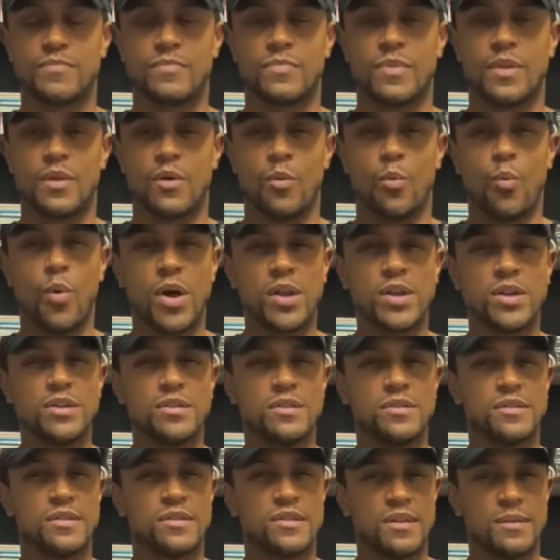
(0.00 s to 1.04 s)
what are
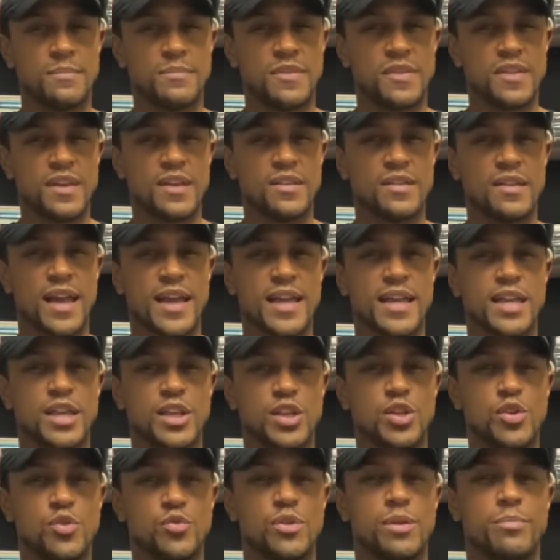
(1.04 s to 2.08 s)
some things I can
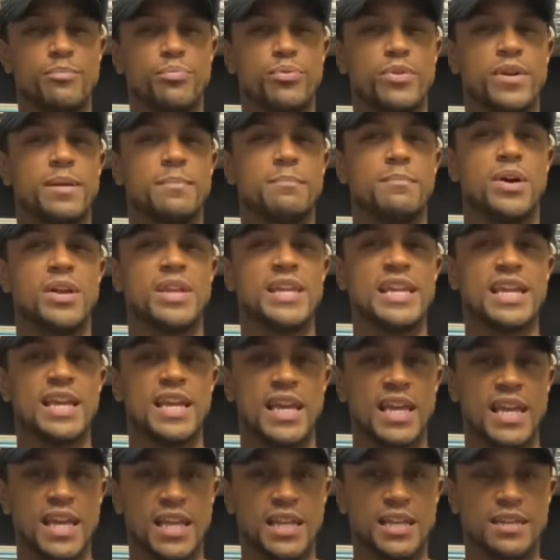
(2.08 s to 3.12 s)
do to bring money
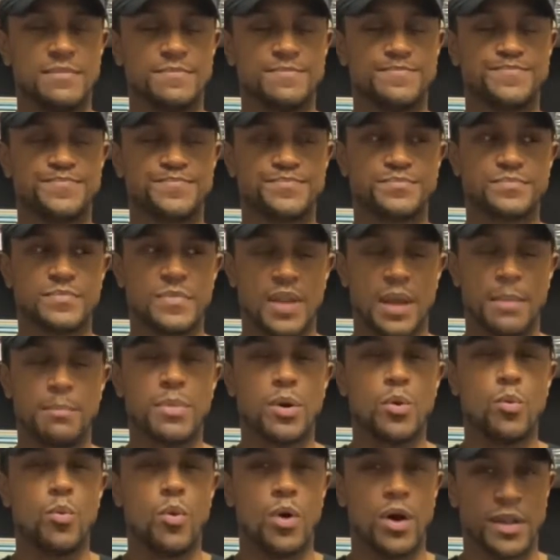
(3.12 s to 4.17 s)
in? Number
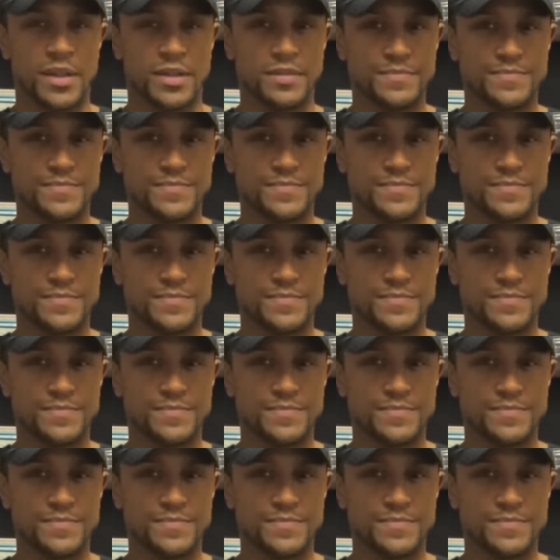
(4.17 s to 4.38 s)
one,